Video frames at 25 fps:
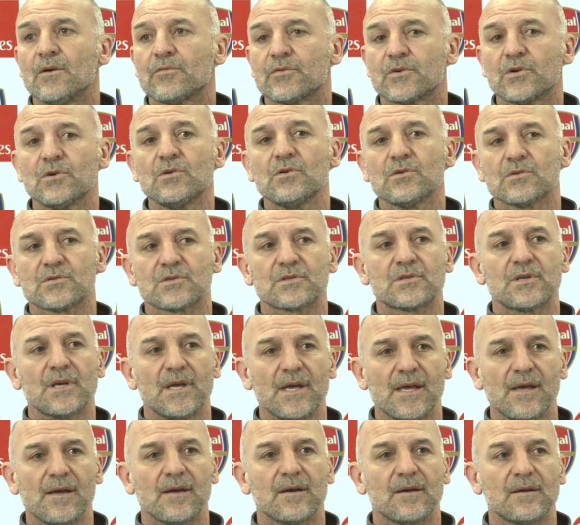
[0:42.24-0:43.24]
Of course,
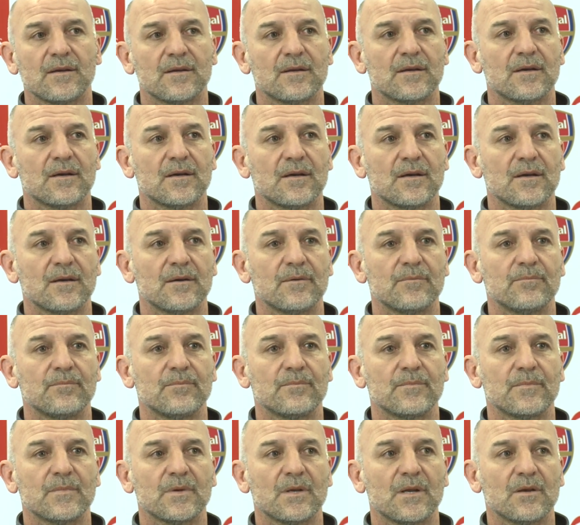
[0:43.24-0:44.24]
yeah.
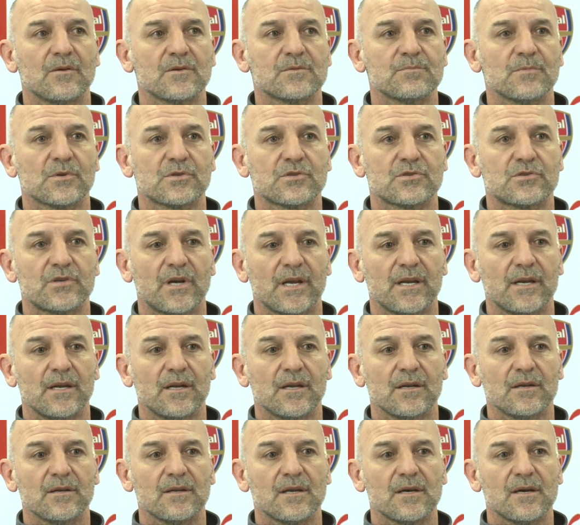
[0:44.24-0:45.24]
As much
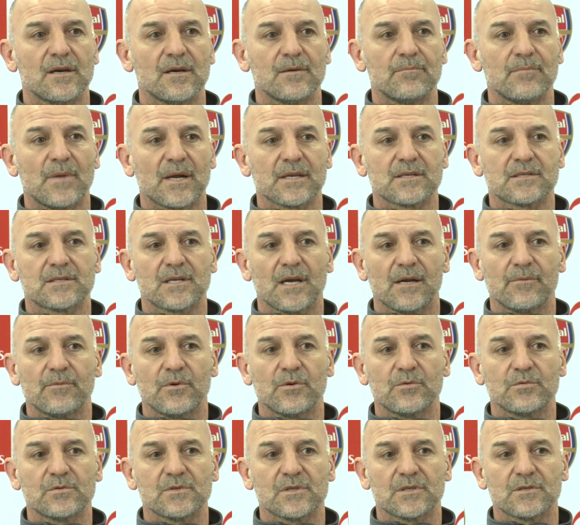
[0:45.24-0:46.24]
training and match
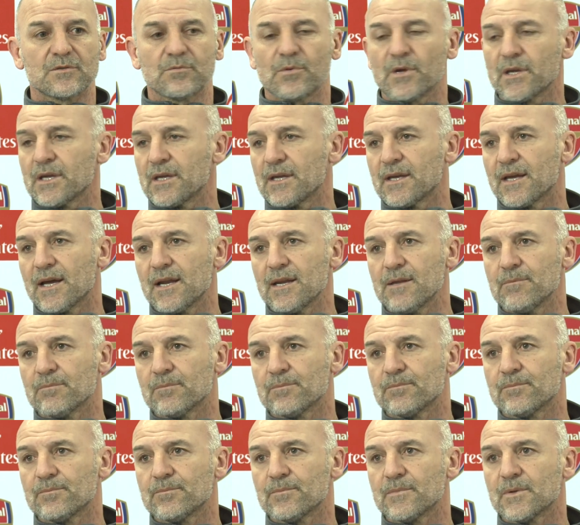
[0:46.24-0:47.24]
time as we can get him.
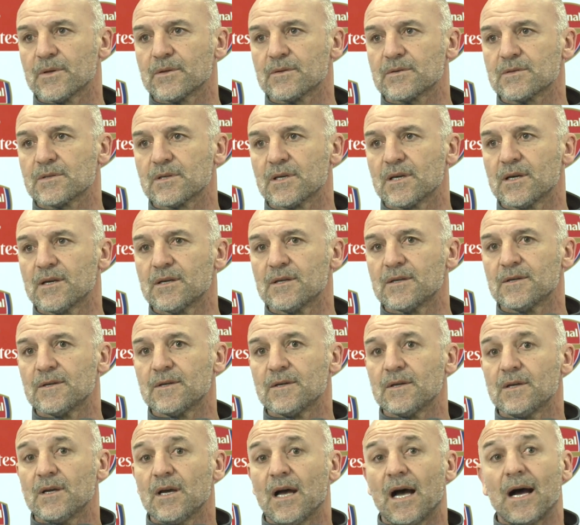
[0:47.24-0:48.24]
But
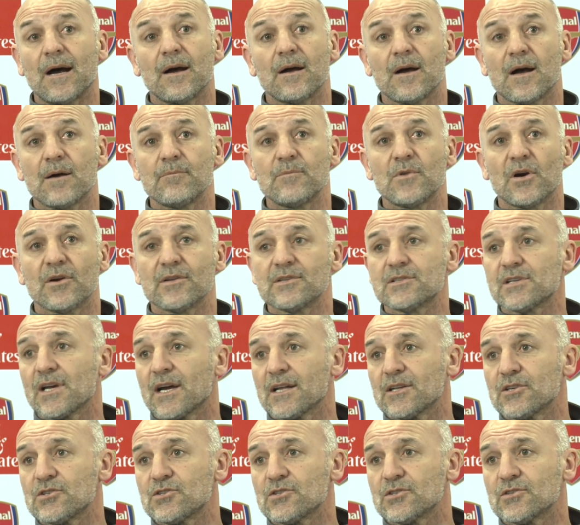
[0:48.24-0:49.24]
I'm not
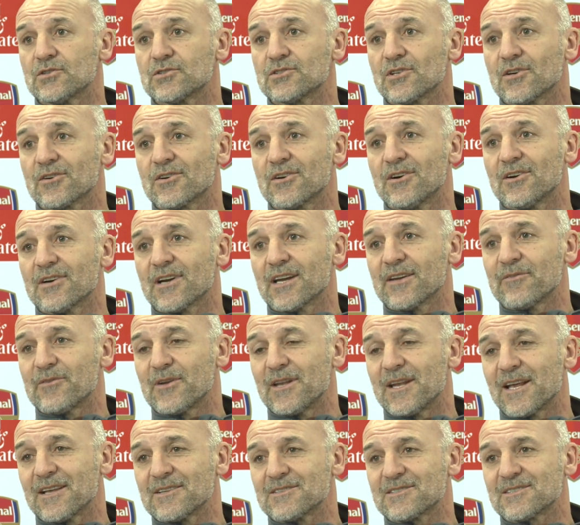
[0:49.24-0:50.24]
entirely sure, so I can't give you
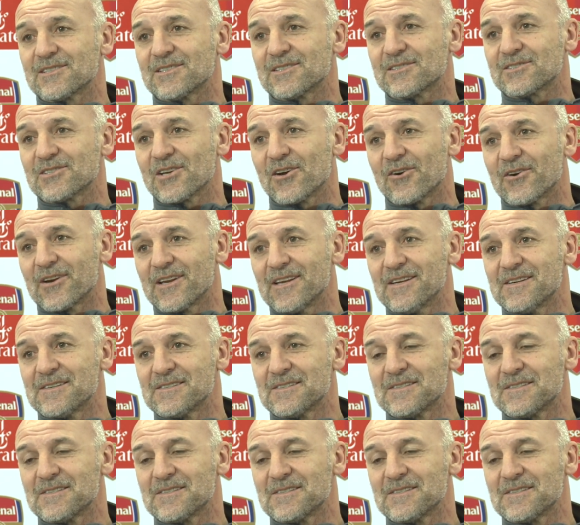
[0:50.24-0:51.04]
an answer. Sorry.